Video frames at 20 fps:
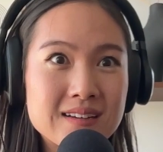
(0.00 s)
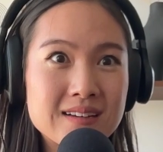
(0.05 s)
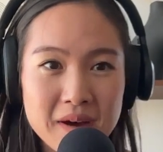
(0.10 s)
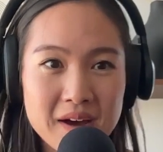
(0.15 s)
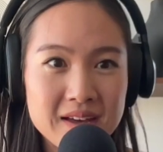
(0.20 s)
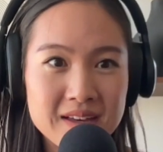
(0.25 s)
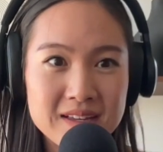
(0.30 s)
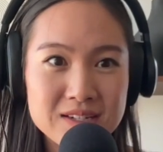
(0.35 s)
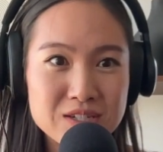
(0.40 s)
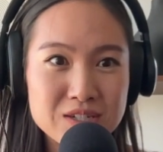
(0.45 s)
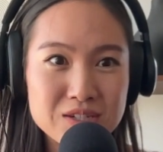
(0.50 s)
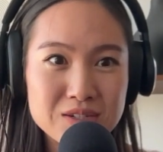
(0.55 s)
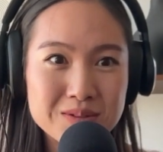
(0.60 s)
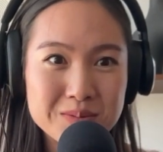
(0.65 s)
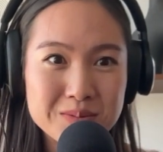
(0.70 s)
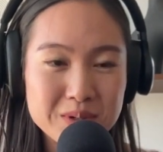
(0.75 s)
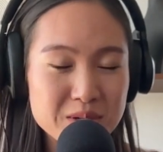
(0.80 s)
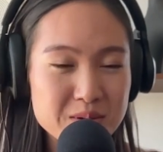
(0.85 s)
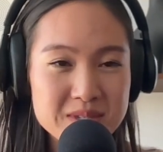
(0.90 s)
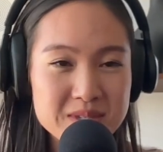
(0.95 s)
buy
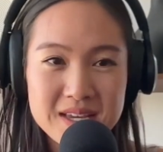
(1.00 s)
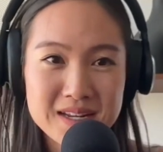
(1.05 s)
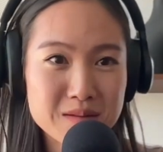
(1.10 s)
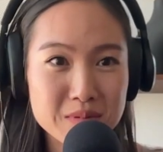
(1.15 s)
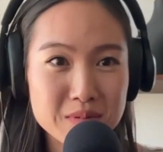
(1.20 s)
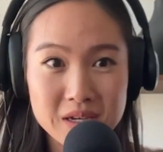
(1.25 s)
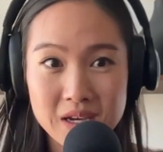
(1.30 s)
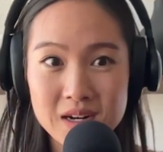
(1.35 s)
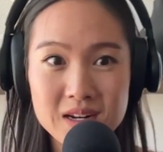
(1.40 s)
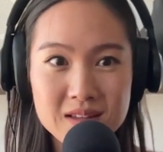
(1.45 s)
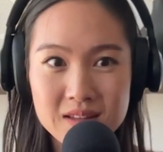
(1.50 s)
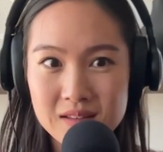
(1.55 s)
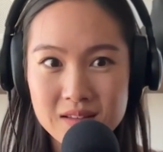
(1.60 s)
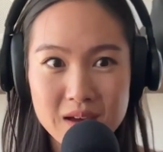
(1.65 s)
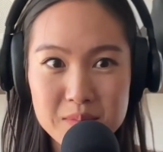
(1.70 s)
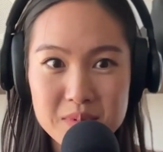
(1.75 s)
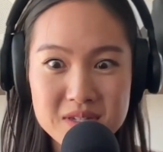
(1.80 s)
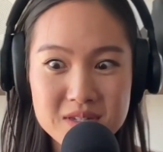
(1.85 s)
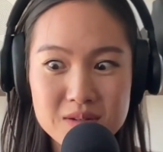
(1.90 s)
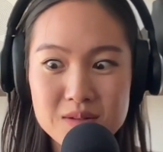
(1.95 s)
into what you said at the beginning of
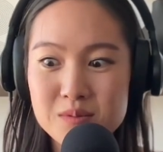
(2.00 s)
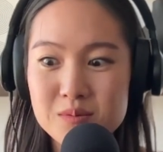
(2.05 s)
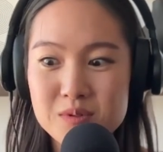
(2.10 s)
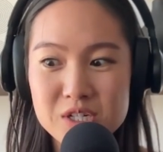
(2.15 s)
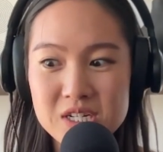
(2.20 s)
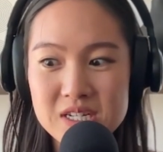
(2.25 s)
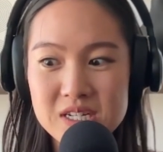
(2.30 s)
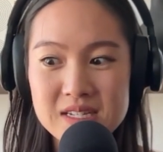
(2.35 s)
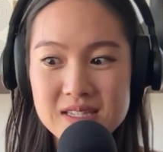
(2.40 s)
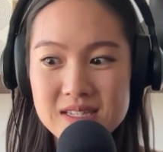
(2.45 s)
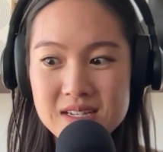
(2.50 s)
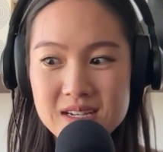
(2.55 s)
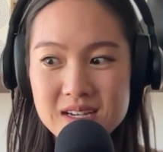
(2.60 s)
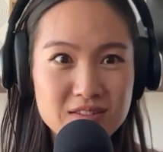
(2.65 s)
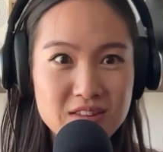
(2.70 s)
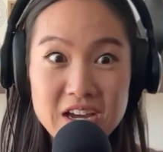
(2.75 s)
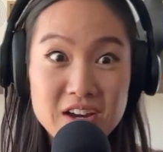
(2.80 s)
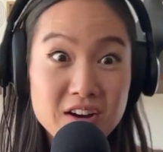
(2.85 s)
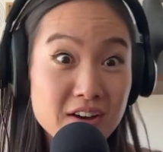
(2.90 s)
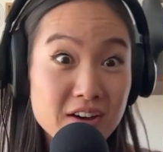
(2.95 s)
the episode, which is
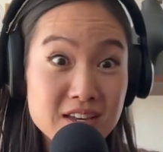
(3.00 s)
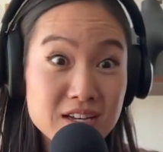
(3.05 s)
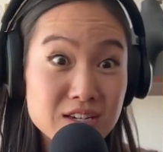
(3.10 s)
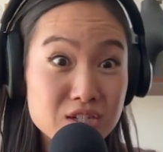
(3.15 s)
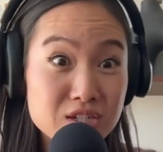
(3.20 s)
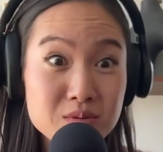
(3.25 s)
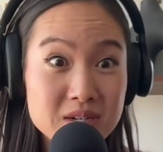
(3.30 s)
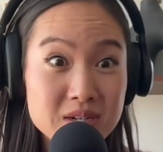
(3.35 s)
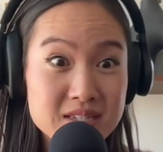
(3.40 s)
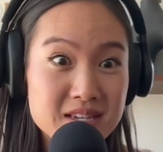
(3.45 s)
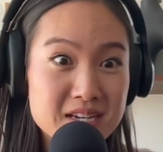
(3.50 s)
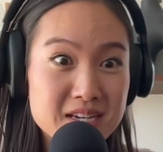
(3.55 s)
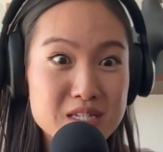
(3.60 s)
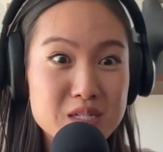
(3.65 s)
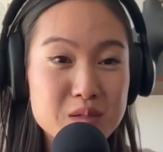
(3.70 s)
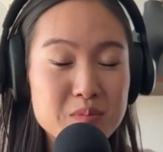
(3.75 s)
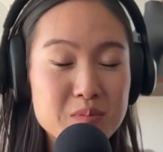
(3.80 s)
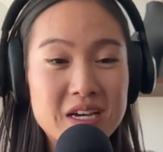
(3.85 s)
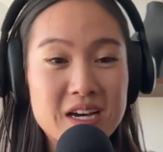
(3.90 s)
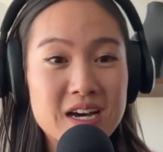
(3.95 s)
thank God they do
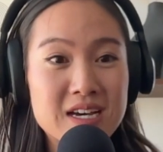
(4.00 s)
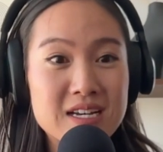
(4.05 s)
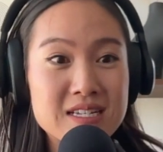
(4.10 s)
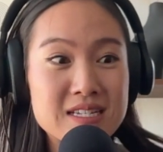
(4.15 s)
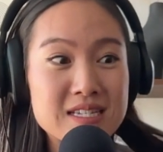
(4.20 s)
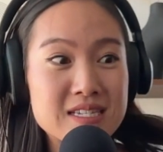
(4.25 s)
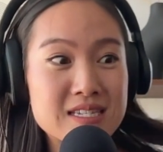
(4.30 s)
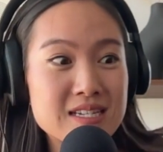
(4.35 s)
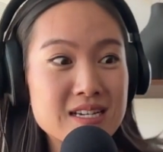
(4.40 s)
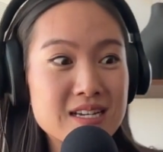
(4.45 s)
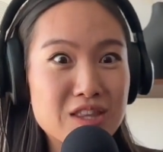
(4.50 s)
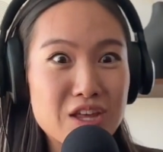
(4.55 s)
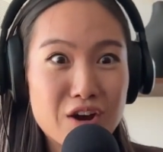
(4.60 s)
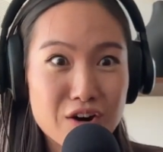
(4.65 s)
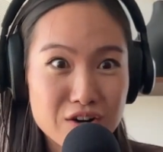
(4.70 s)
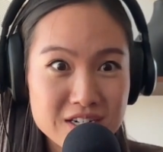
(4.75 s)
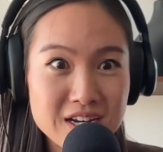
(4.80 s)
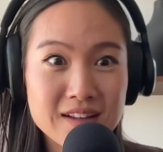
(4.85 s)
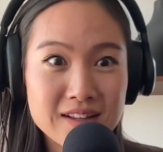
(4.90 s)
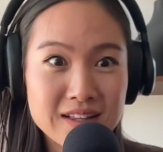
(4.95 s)
exist because they
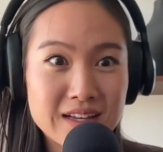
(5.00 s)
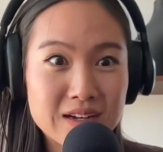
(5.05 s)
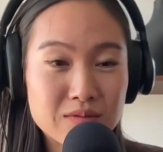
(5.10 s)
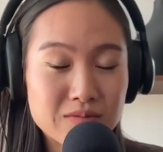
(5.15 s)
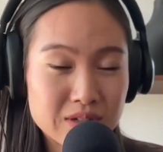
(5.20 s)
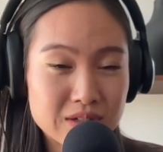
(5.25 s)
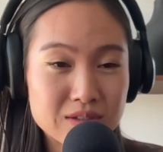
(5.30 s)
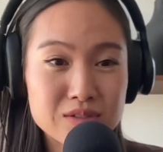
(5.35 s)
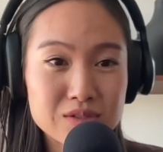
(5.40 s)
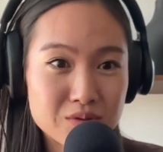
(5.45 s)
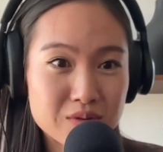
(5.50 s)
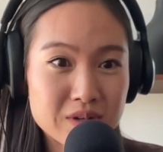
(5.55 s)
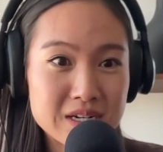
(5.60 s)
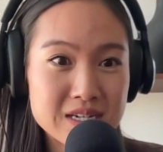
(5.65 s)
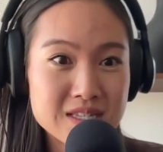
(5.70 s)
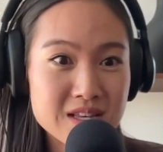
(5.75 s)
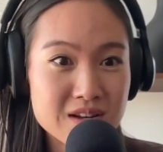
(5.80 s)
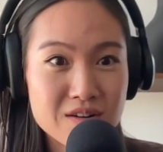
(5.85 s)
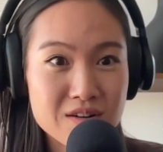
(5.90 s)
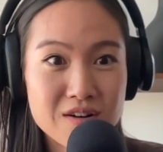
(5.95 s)
are telling real
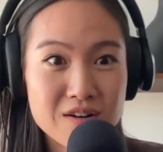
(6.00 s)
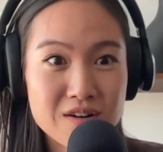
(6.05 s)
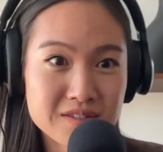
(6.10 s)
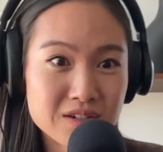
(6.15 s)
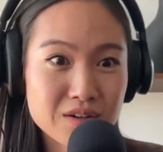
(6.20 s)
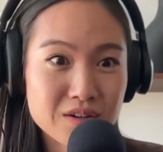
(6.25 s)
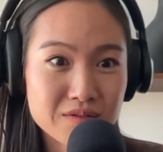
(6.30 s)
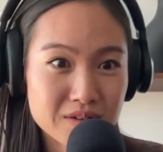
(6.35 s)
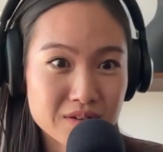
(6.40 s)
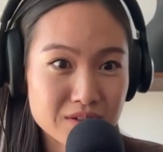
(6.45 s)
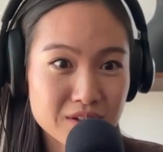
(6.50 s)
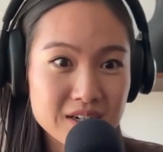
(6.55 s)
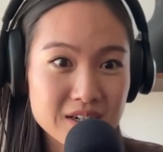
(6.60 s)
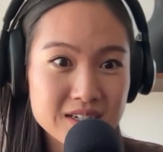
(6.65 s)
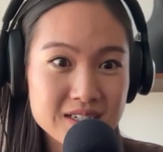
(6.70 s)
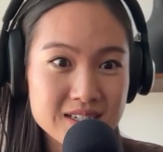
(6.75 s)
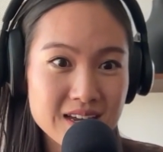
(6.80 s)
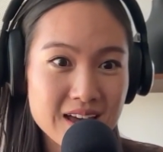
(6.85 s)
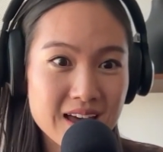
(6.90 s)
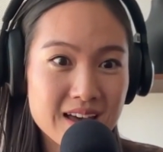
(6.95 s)
stories that are often
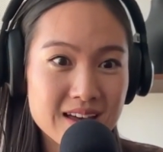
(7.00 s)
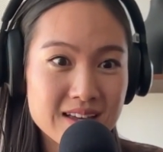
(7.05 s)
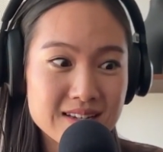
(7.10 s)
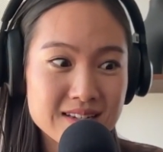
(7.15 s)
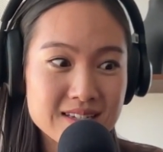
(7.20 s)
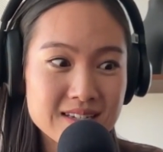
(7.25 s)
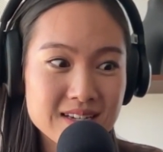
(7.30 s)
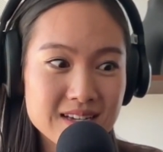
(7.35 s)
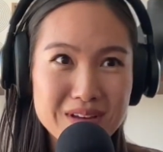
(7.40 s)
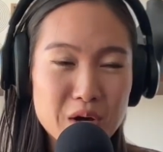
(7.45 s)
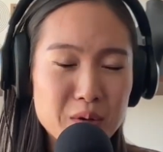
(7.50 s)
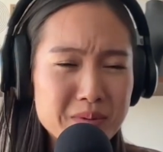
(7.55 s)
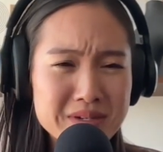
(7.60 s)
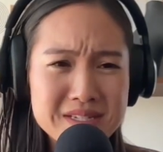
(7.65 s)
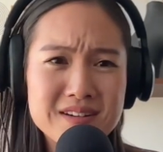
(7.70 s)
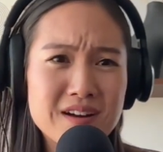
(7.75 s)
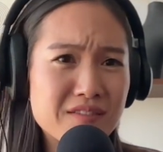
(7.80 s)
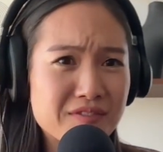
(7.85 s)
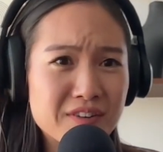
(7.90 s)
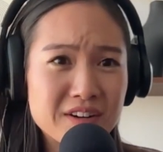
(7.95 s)
overlooked and help
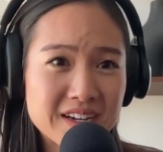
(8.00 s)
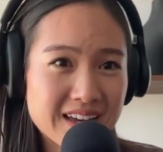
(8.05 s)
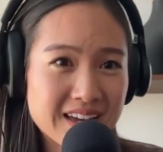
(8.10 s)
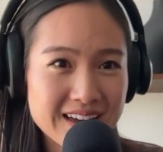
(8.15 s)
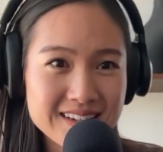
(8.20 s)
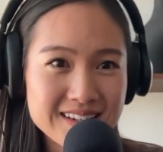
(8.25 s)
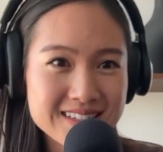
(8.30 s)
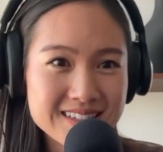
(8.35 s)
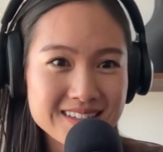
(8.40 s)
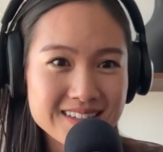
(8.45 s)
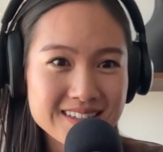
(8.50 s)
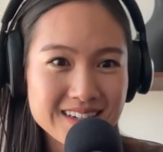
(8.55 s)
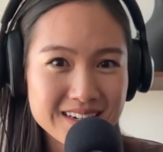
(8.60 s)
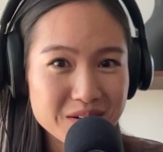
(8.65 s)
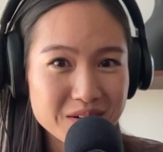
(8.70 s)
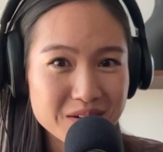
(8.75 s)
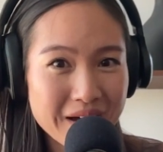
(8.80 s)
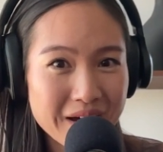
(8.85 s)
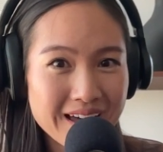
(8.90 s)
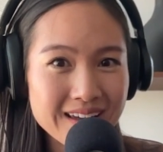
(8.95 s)
us not forget in
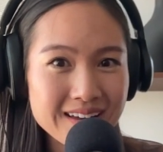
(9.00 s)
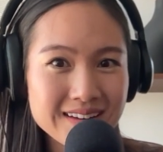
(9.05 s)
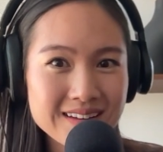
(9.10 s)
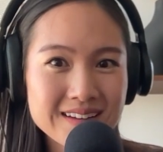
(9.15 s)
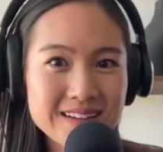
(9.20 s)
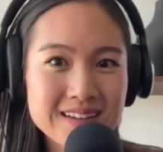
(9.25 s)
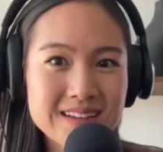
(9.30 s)
a way.